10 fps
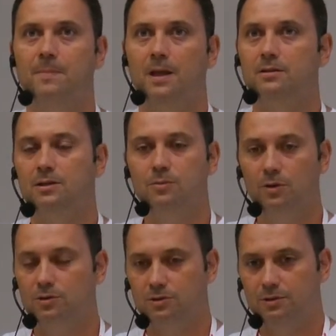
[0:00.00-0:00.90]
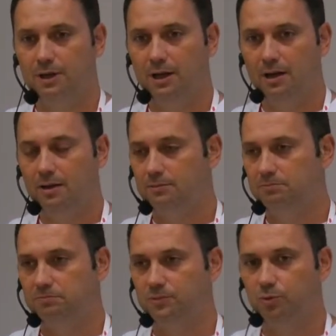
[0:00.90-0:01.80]
And it was
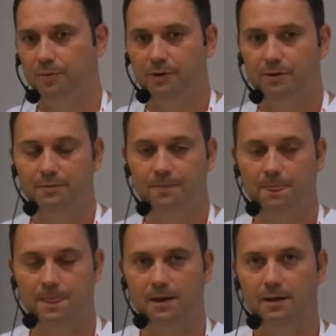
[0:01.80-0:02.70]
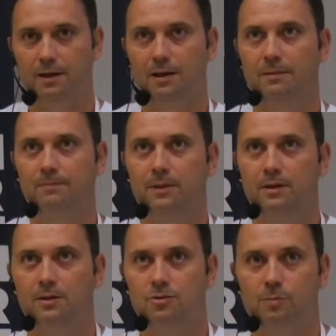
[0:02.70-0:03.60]
super
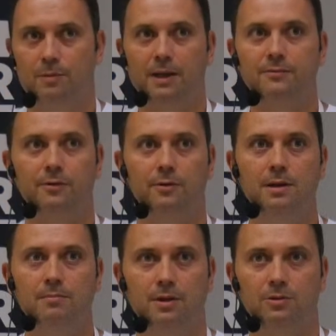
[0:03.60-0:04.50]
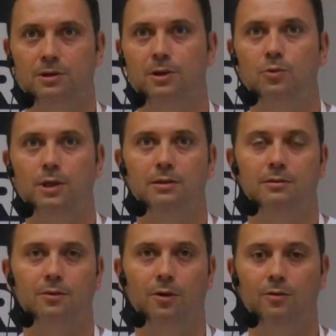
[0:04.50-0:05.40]
bad for him because he
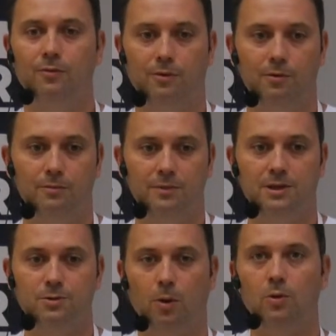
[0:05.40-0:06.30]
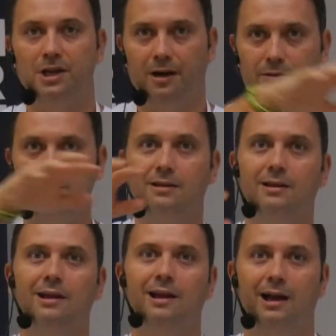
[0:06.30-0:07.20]
couldn't go from his whole yard,
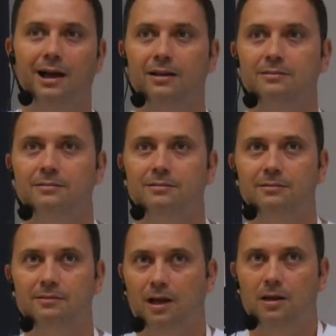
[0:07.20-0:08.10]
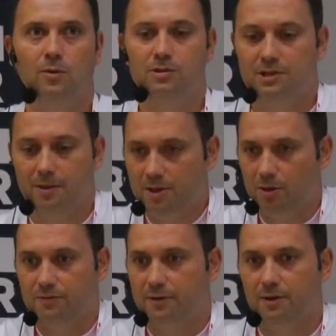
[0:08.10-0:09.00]
and yeah, it was in the
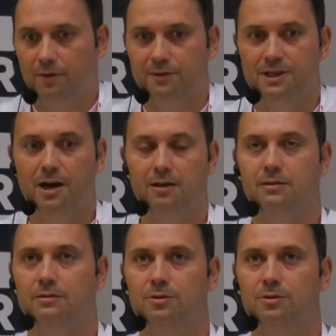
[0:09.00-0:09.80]
middle of the yard.